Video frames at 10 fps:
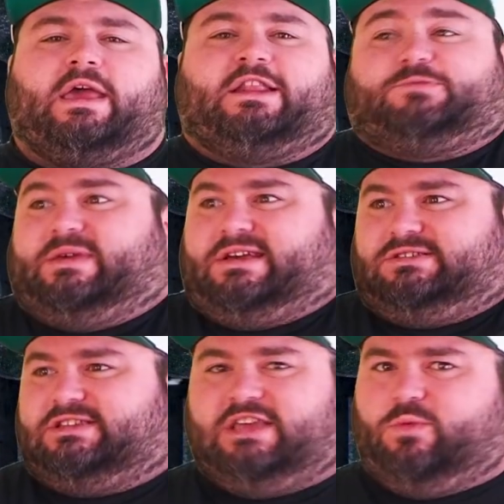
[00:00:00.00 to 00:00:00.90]
And it's because
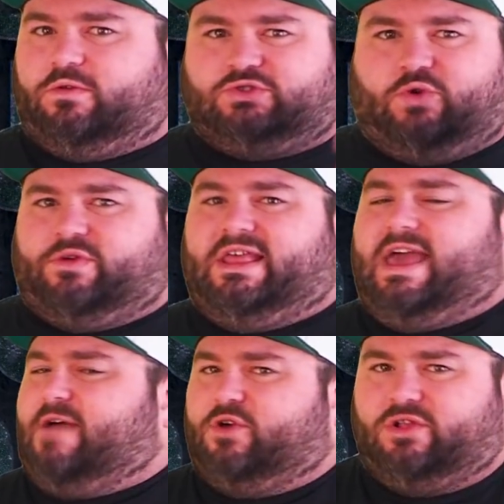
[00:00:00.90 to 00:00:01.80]
the T-Wolves don't really
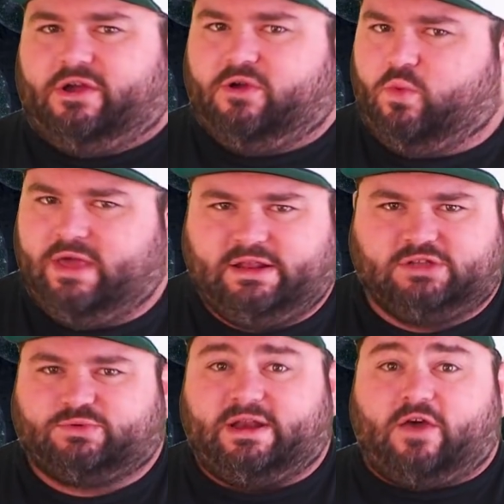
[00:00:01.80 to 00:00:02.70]
have a glaring
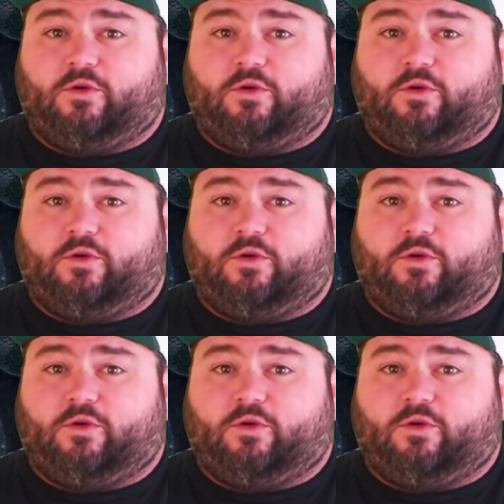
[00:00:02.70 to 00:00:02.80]
weakness right now.